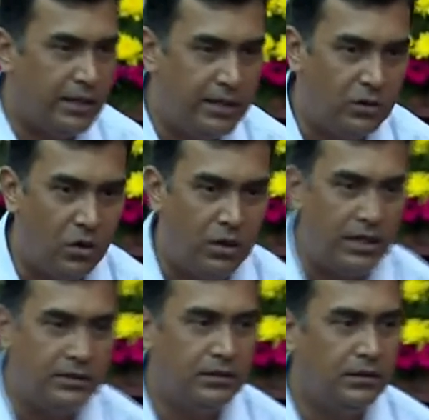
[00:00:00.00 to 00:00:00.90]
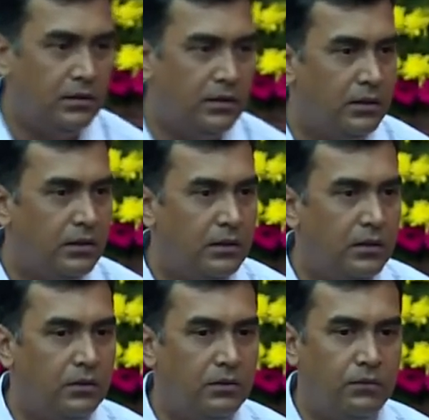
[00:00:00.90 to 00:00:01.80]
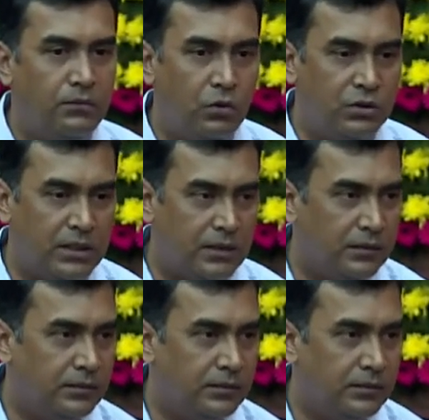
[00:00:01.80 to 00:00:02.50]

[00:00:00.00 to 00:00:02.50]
slide called as flow cell.